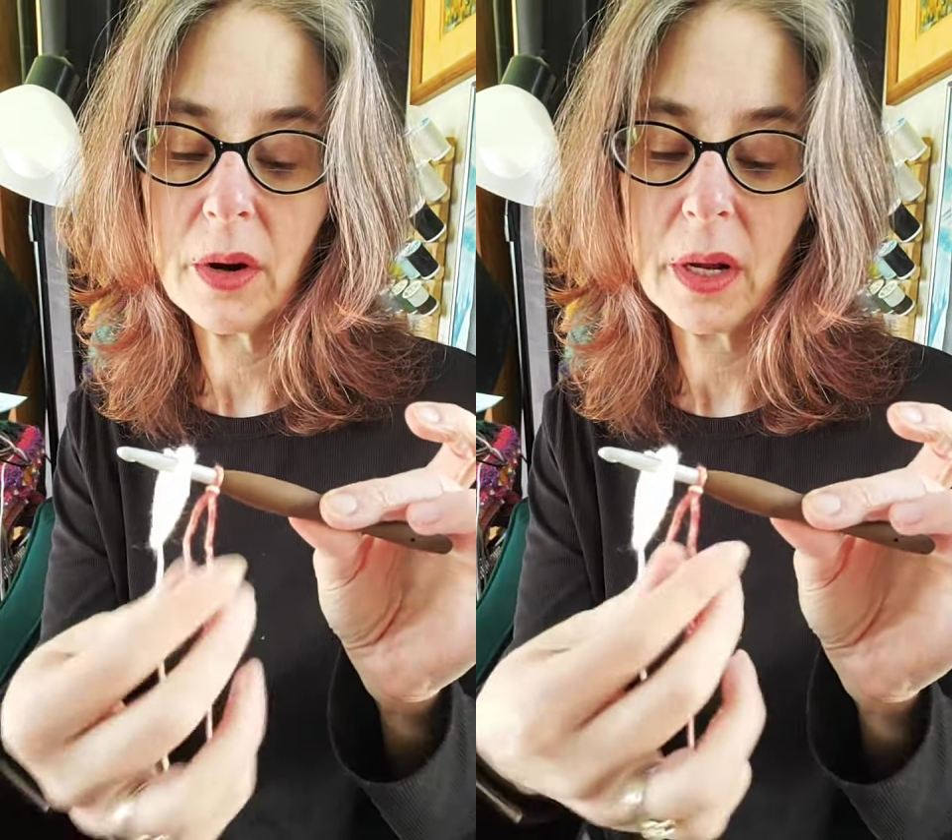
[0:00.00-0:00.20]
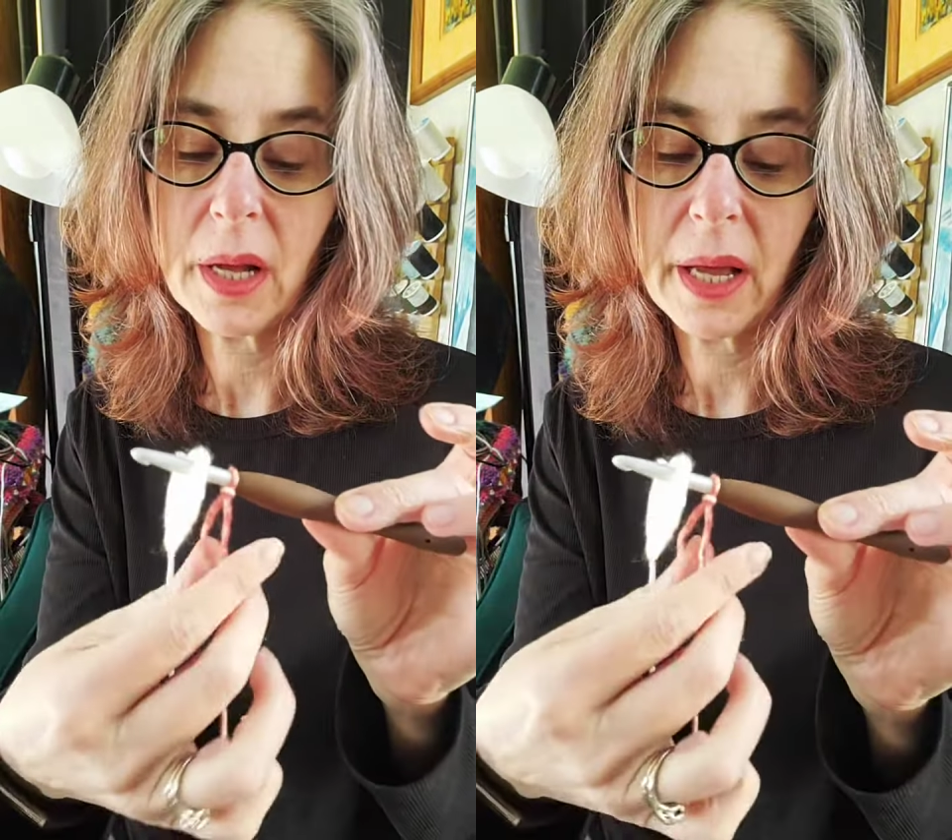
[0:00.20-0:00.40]

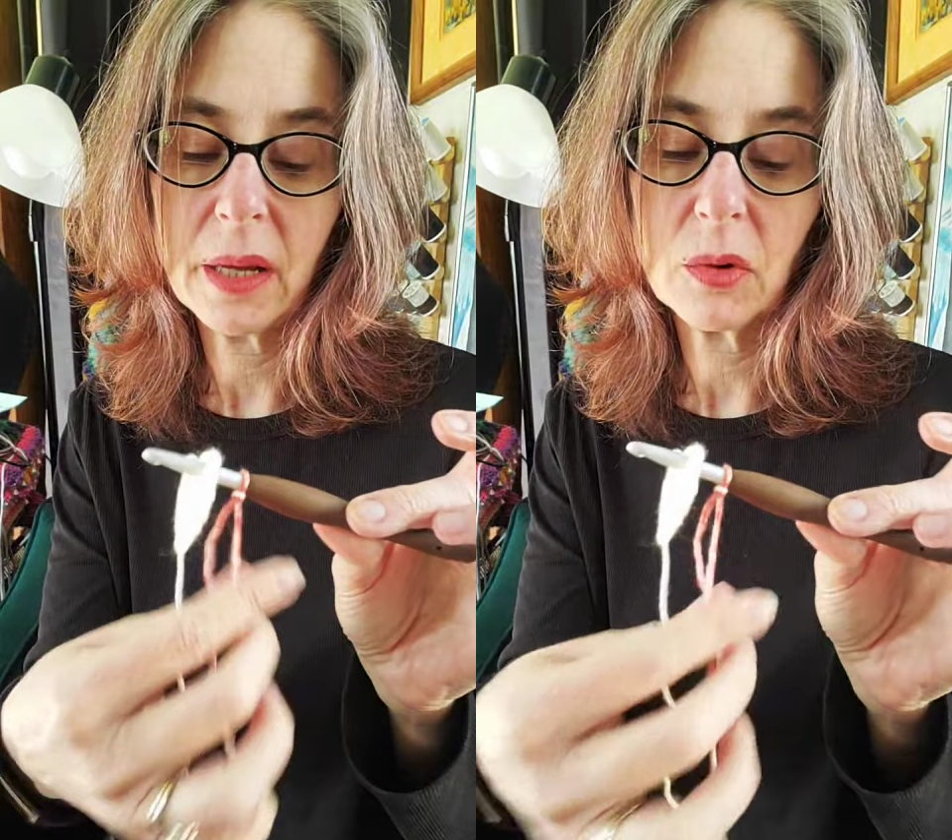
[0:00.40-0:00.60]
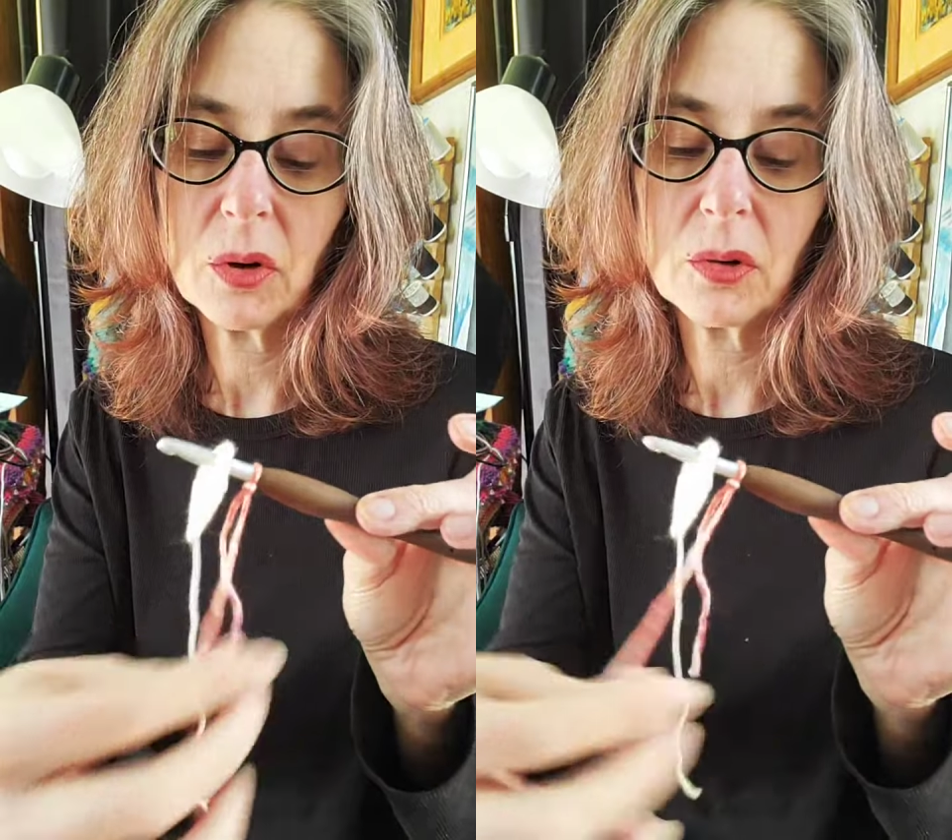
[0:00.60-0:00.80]
and I am
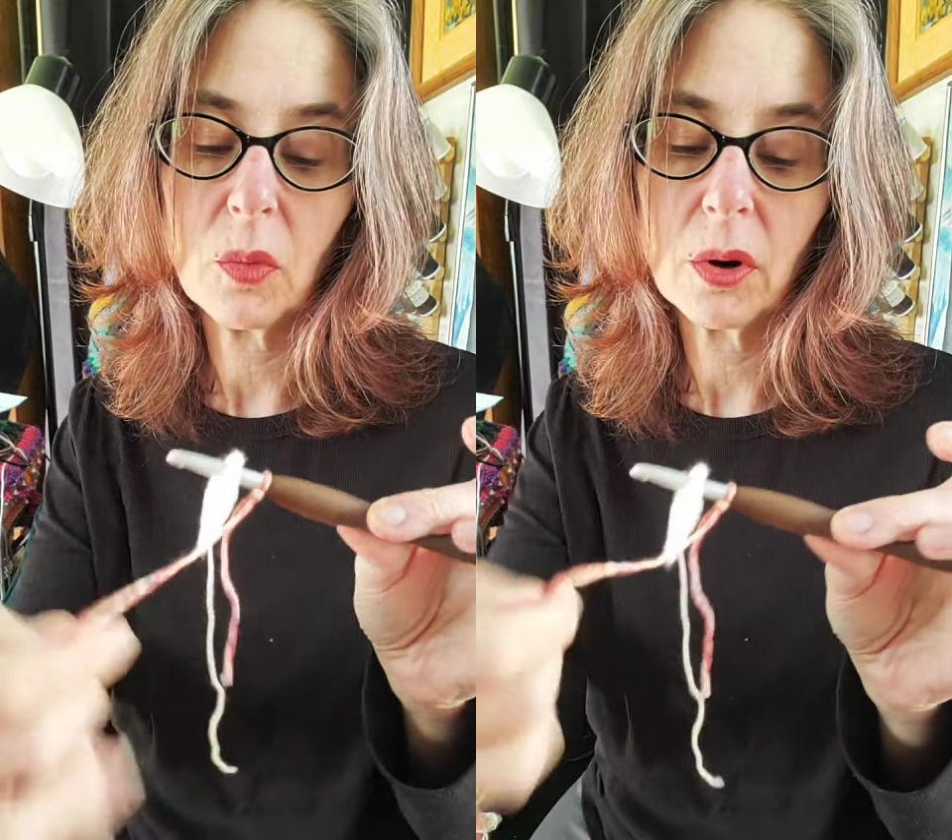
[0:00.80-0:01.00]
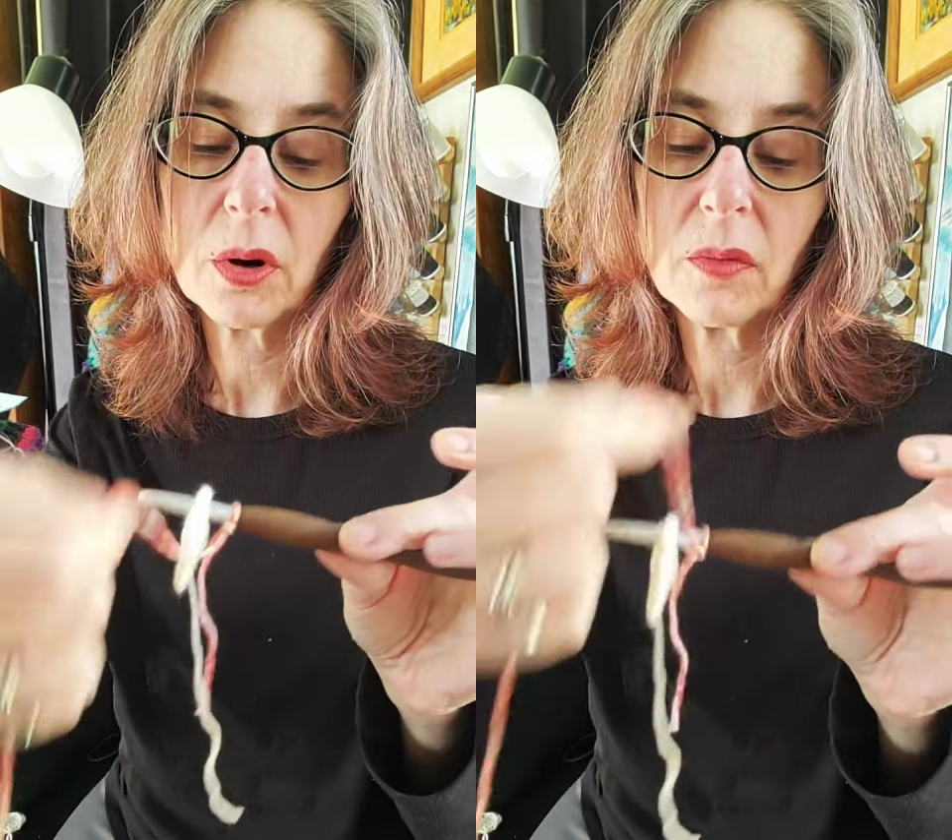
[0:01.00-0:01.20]
going to
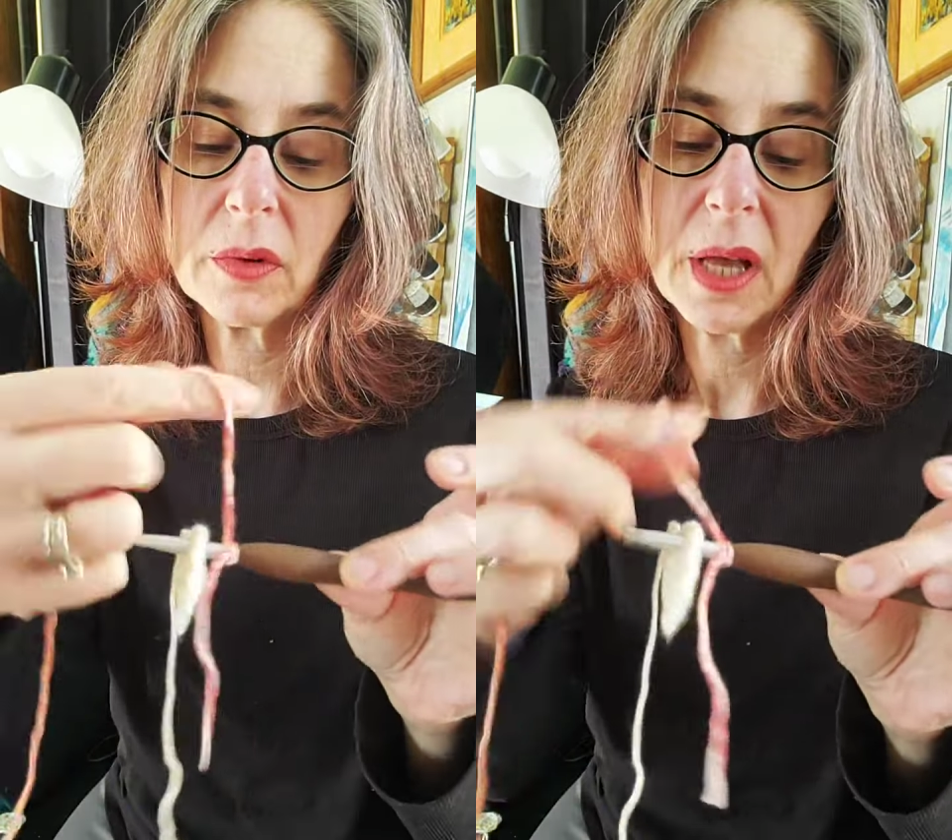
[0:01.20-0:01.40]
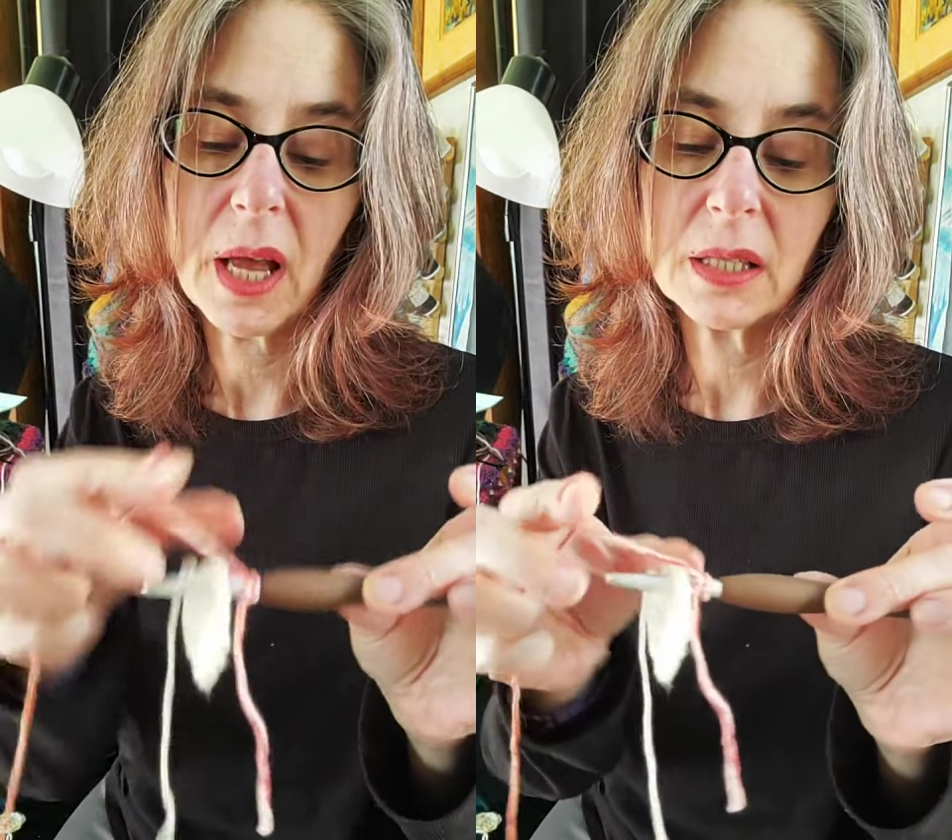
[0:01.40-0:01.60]
work over
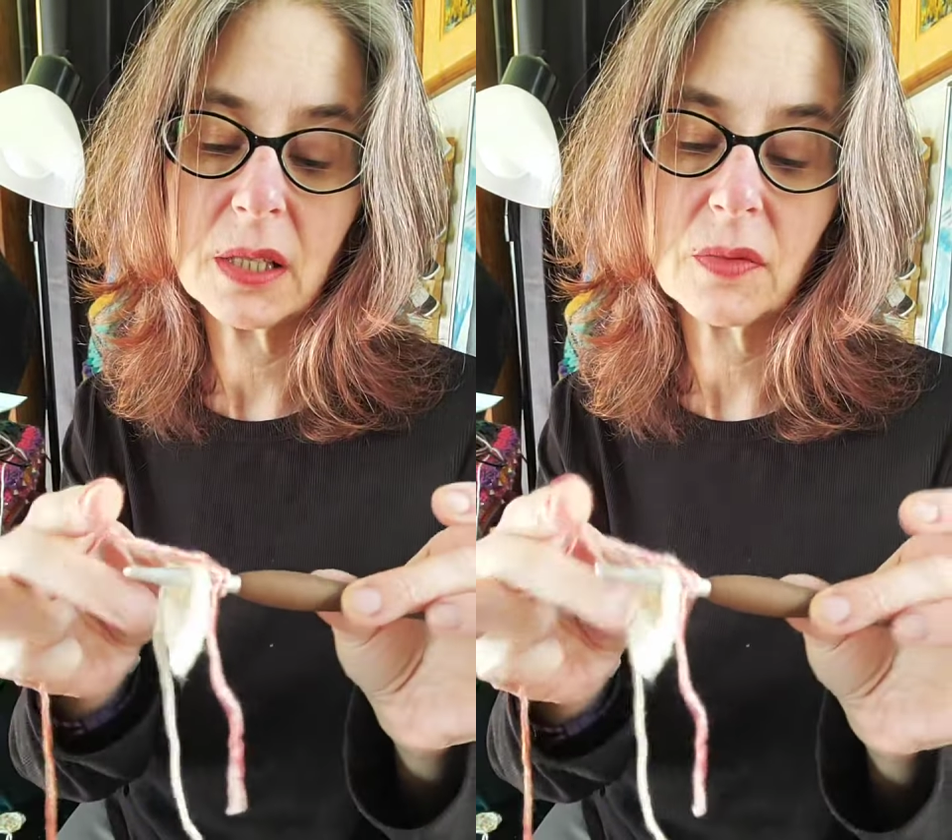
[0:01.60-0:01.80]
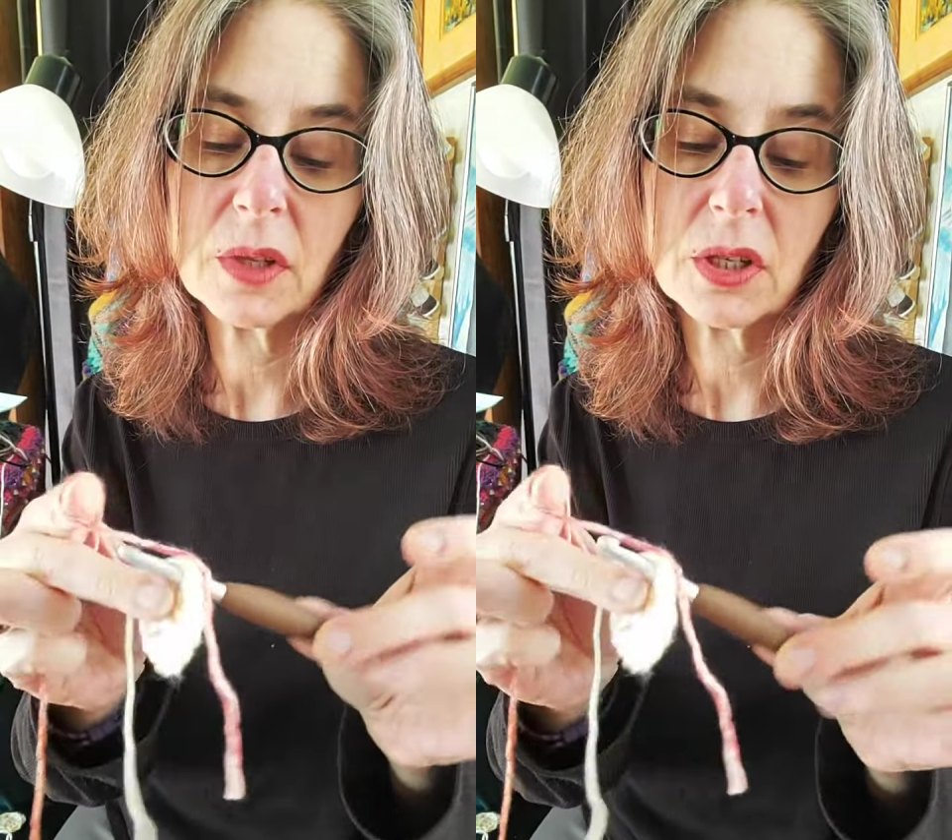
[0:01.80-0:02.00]
the ends
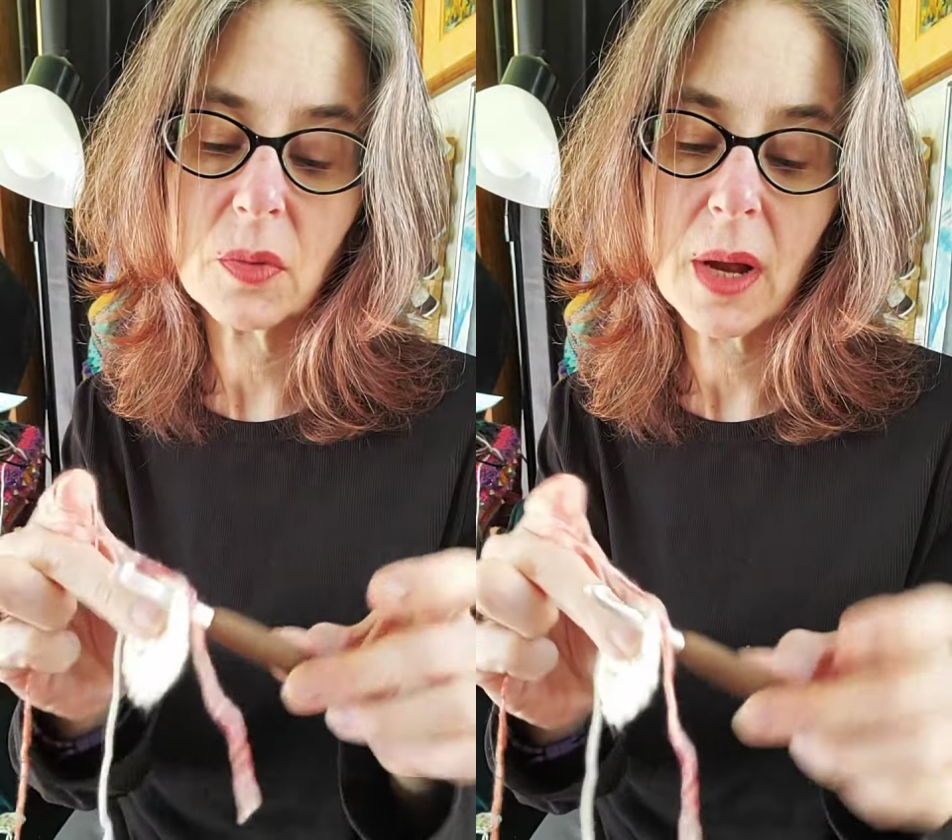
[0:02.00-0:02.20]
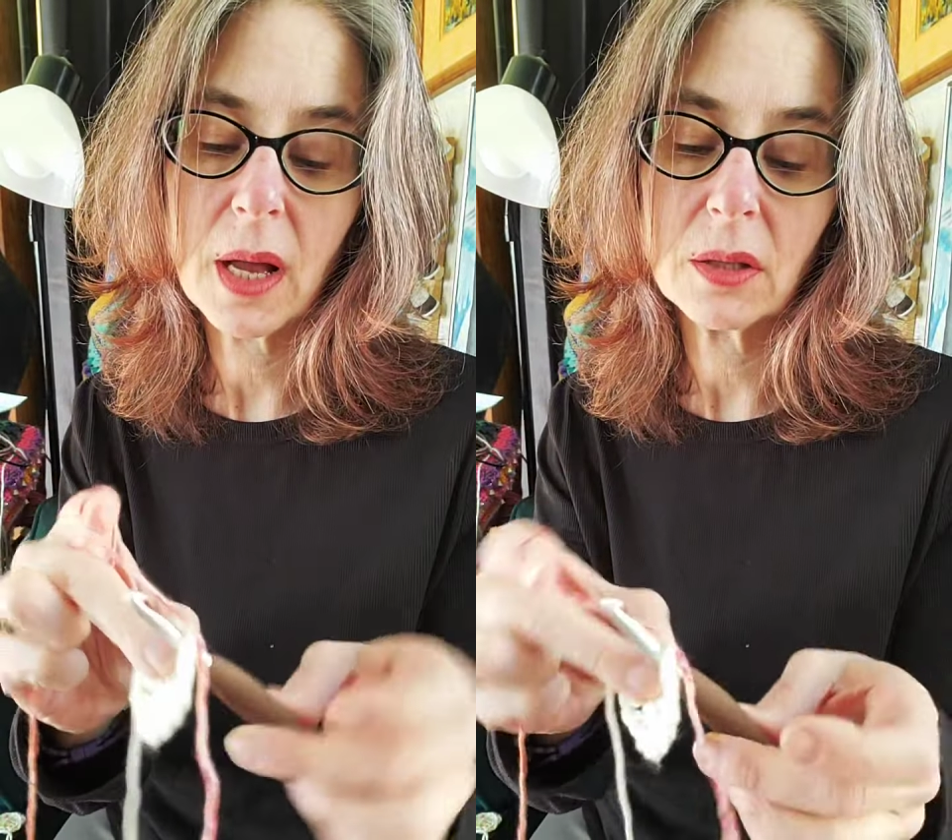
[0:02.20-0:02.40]
for this
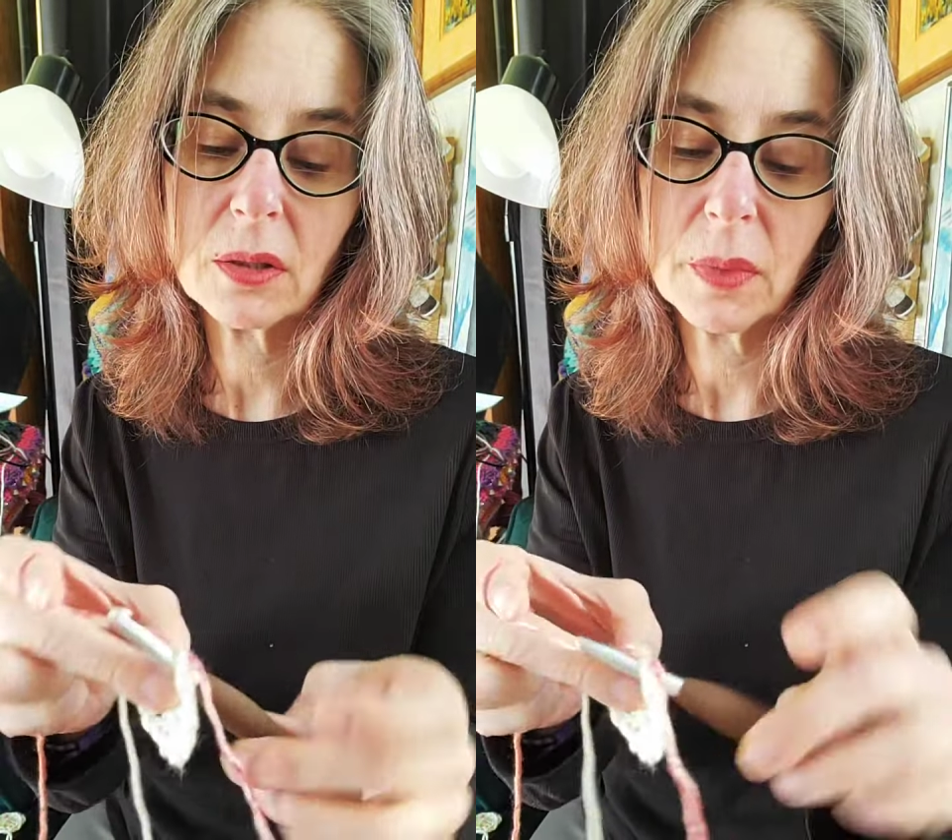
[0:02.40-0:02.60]
round